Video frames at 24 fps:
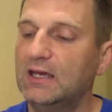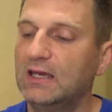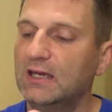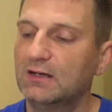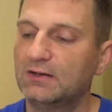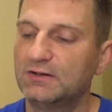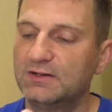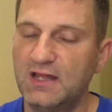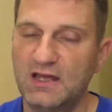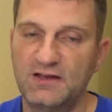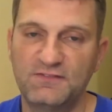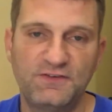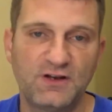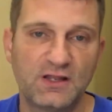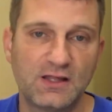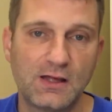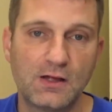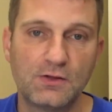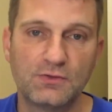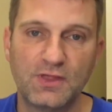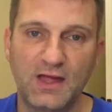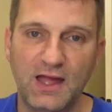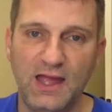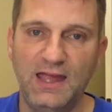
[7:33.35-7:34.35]
It'll definitely
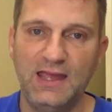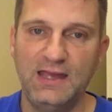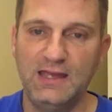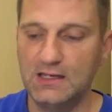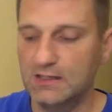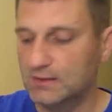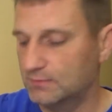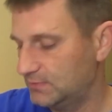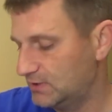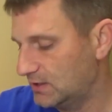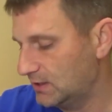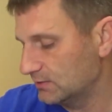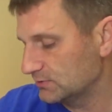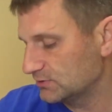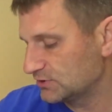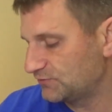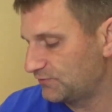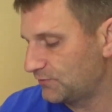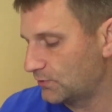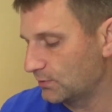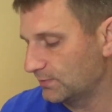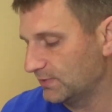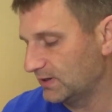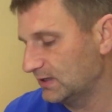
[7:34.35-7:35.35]
hold the AM dose
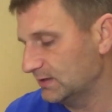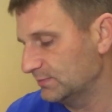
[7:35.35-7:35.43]
for me.